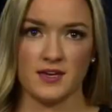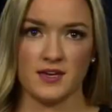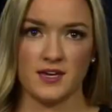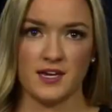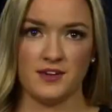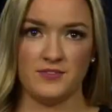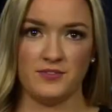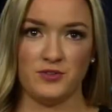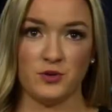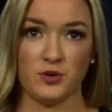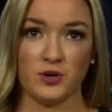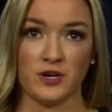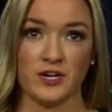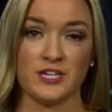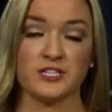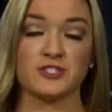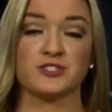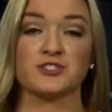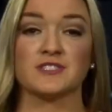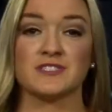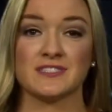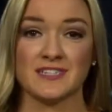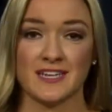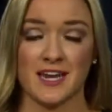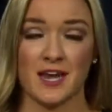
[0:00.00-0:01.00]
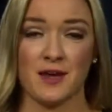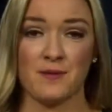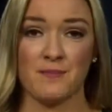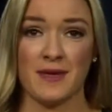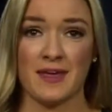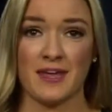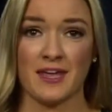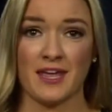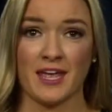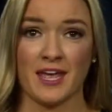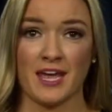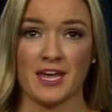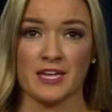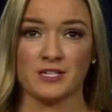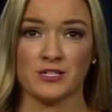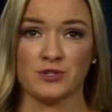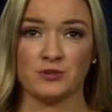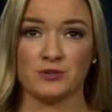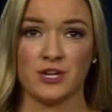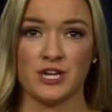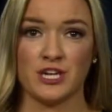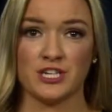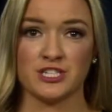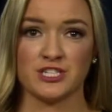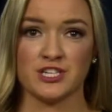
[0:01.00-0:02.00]
If you are interested in making a
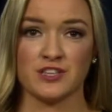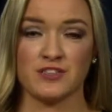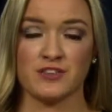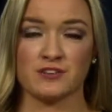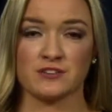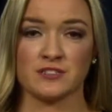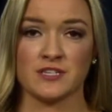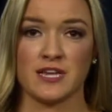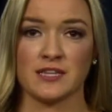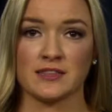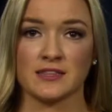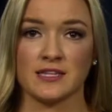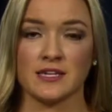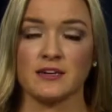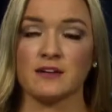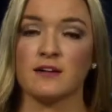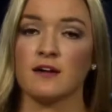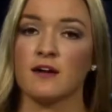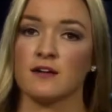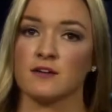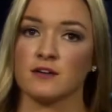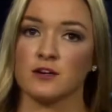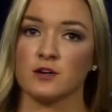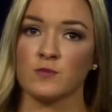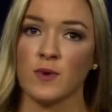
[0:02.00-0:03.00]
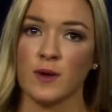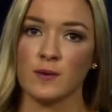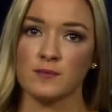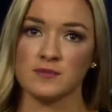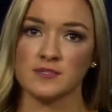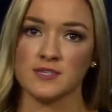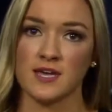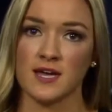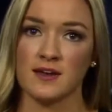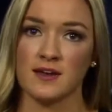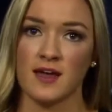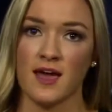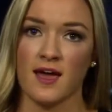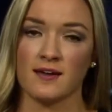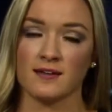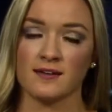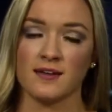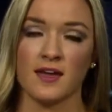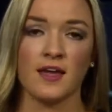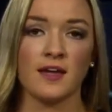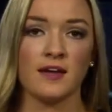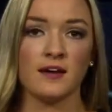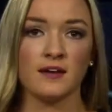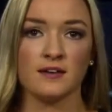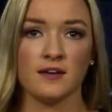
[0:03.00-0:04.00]
donation, there's a link on our website at
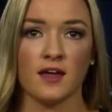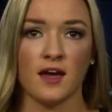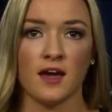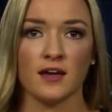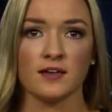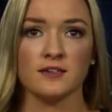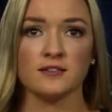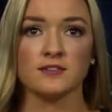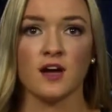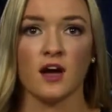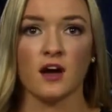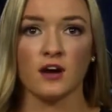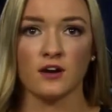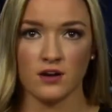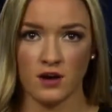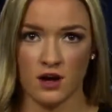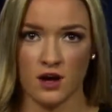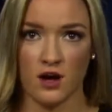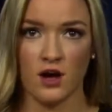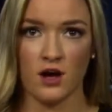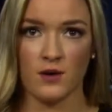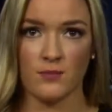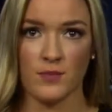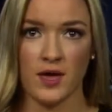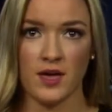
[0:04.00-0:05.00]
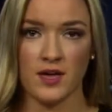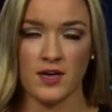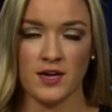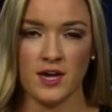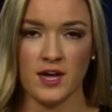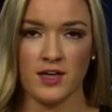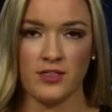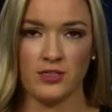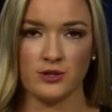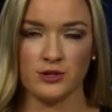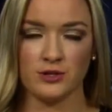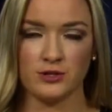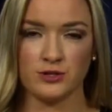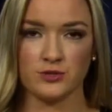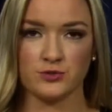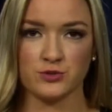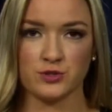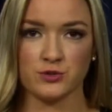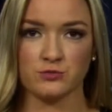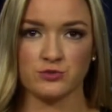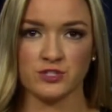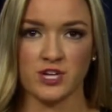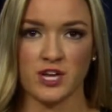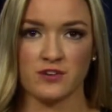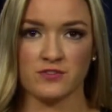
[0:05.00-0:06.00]
kgun9.com. In the
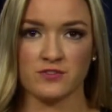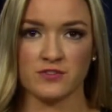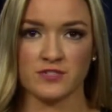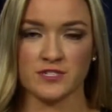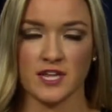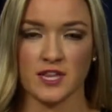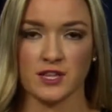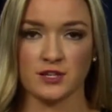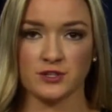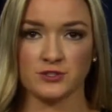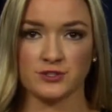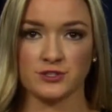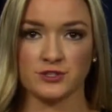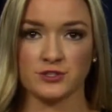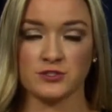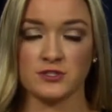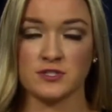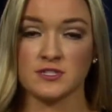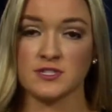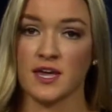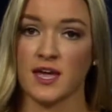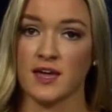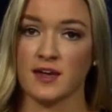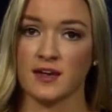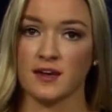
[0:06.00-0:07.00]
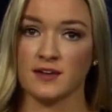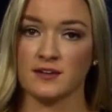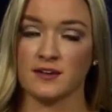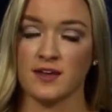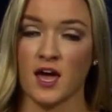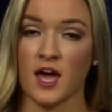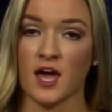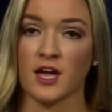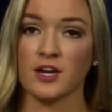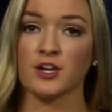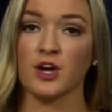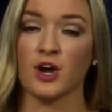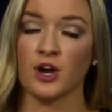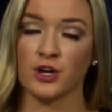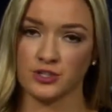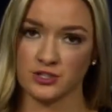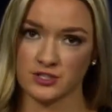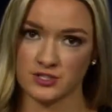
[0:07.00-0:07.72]
newsroom, Jennifer Delacruz, KGUN9 on